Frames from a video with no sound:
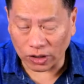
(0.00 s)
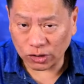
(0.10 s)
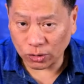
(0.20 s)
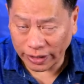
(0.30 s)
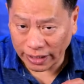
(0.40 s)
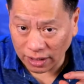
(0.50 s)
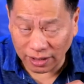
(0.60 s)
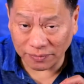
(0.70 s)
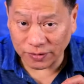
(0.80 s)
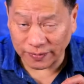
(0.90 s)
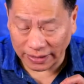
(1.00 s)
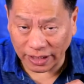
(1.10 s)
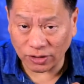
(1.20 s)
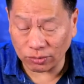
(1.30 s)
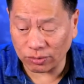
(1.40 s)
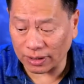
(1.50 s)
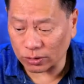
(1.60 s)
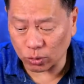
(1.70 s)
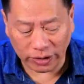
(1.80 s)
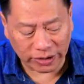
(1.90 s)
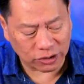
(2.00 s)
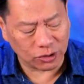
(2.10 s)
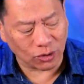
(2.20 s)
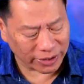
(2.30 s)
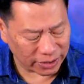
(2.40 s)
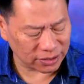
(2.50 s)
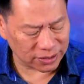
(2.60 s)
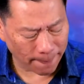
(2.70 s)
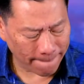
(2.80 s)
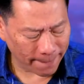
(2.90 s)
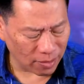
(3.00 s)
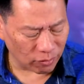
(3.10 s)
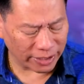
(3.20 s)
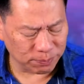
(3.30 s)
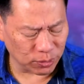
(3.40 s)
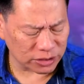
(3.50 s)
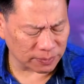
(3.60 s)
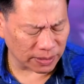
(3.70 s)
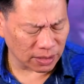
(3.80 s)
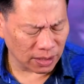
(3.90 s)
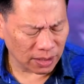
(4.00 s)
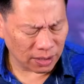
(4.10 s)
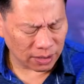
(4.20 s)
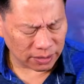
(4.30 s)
Once you get a glimpse of that, then you realize why these yogis write books about,